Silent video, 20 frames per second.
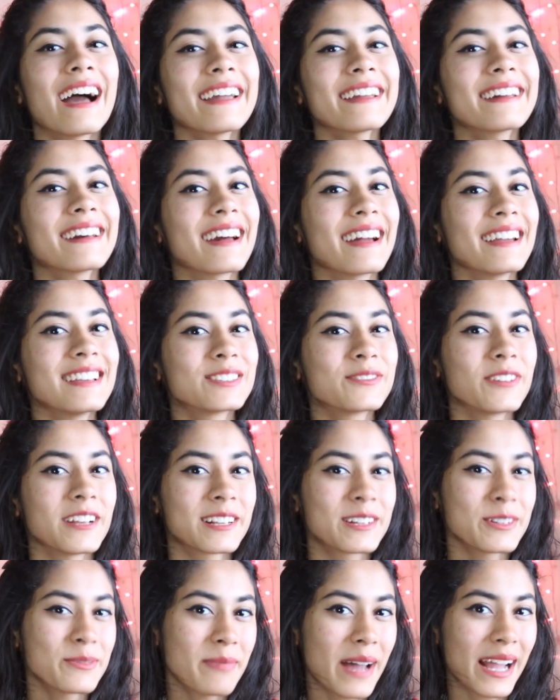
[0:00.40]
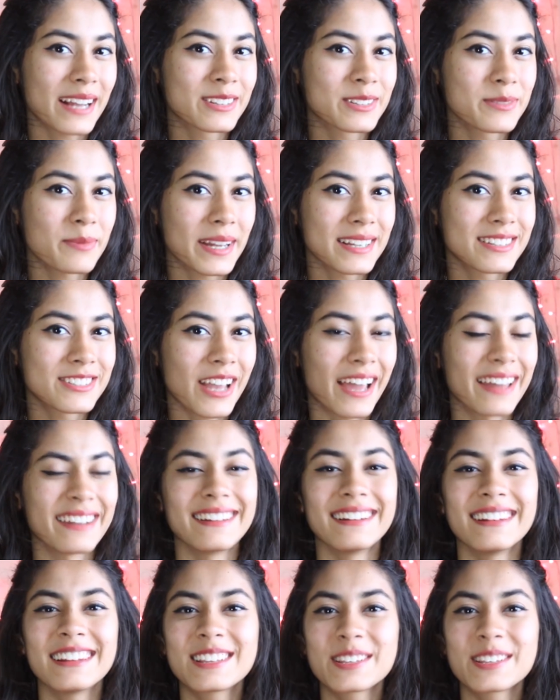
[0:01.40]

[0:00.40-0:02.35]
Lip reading: Hi guys, welcome back to my channel.